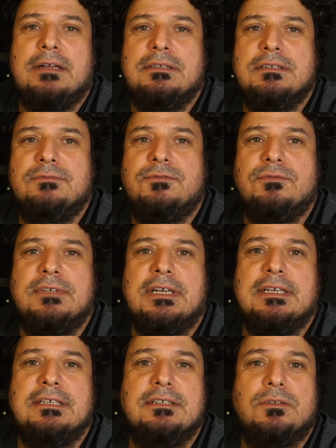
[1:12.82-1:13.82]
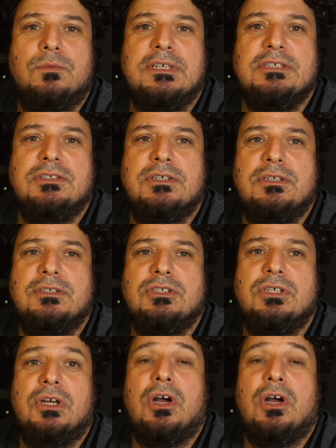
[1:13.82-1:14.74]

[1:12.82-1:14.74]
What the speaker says: it if you've done any of the research.